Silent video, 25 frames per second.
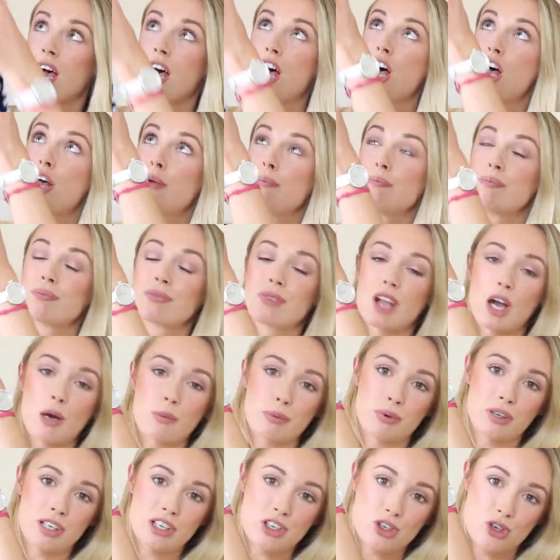Um,
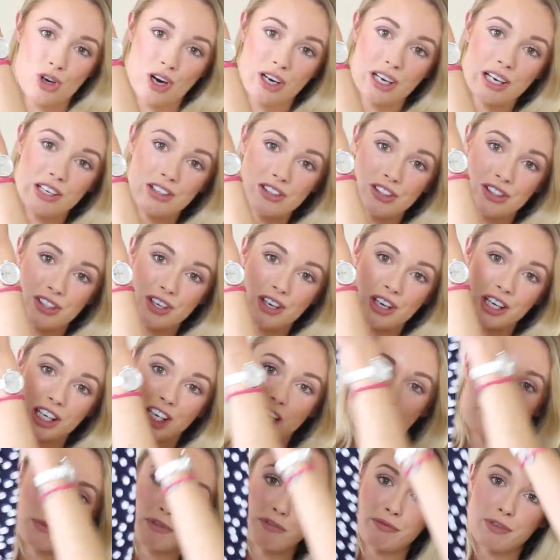I'll probably try and insert a
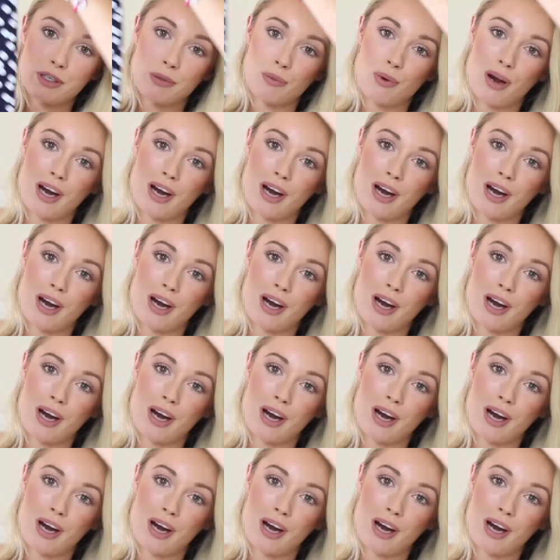clip of me